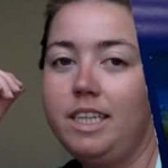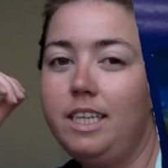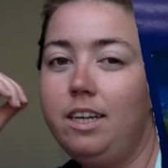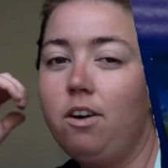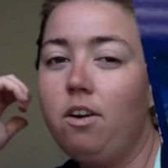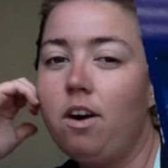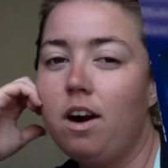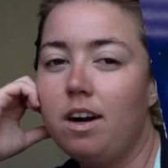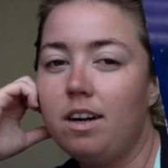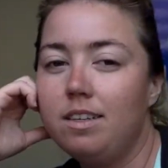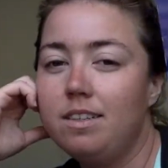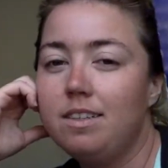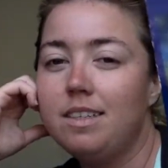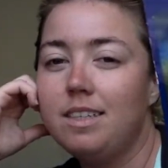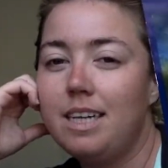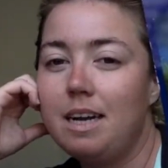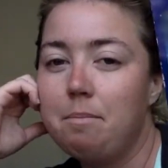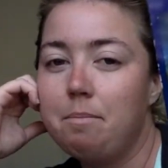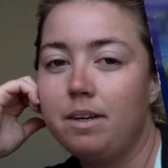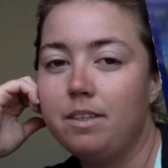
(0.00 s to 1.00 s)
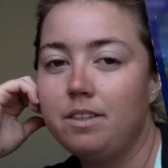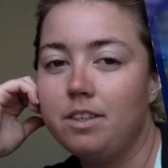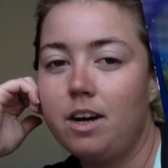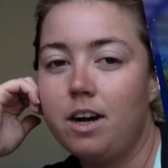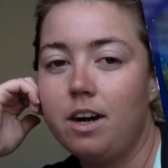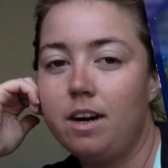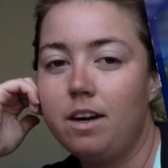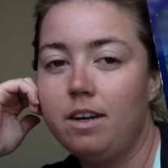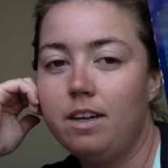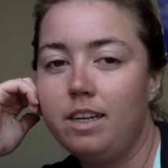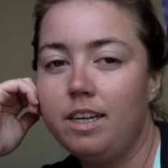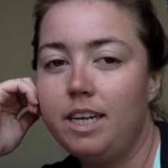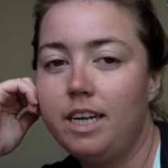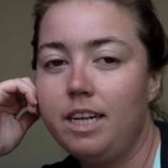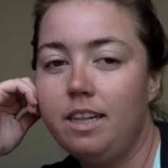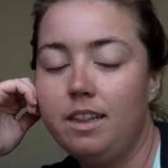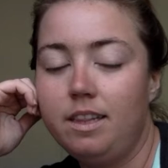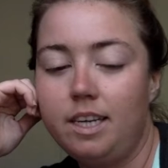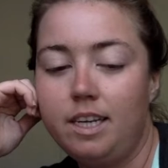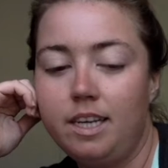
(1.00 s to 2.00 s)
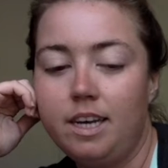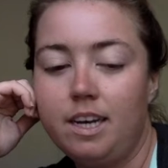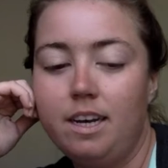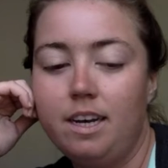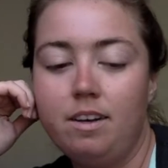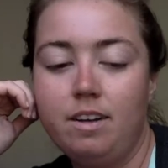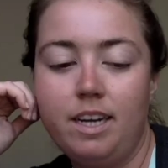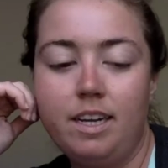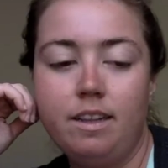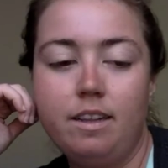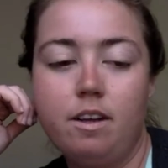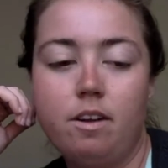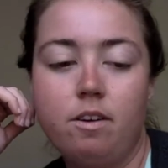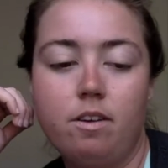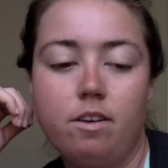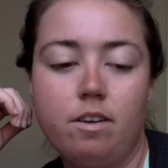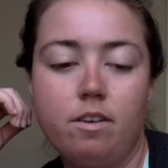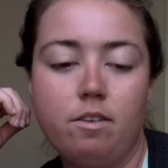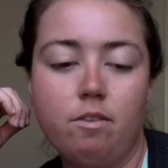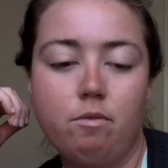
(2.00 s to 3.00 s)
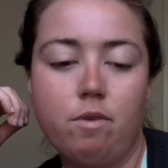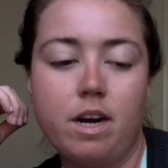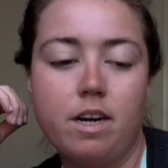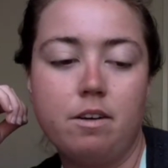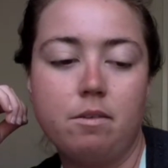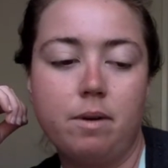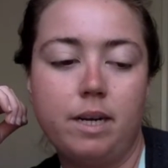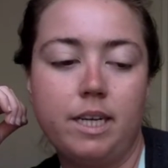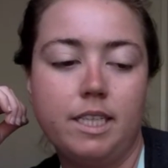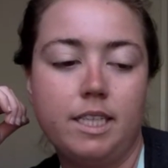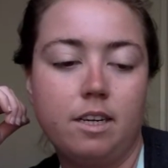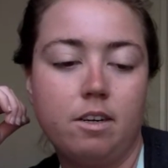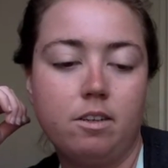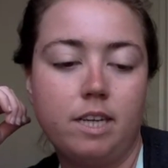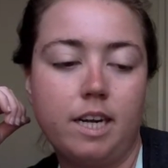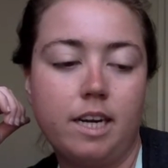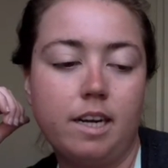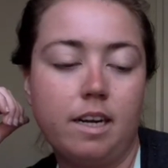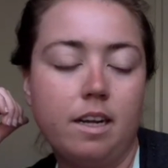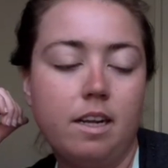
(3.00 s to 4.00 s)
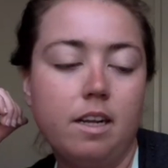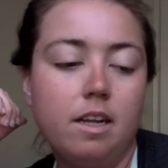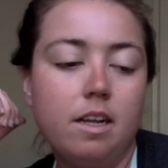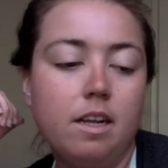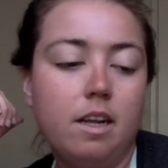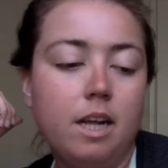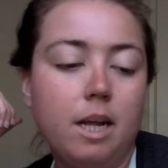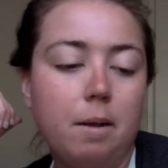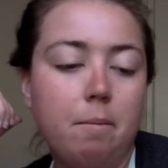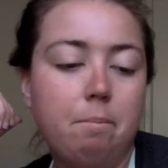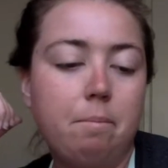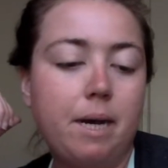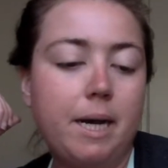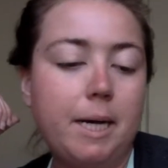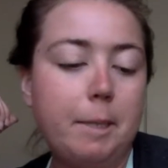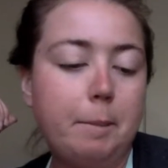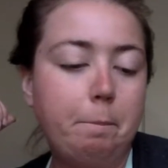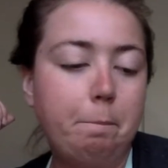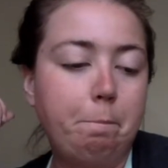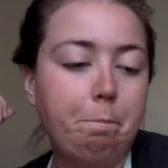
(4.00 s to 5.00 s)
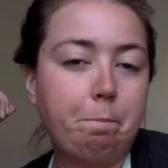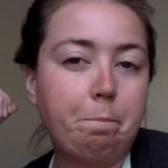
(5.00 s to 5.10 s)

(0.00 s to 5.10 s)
ego card is the temperance card in the Rider-Waite tarot deck. But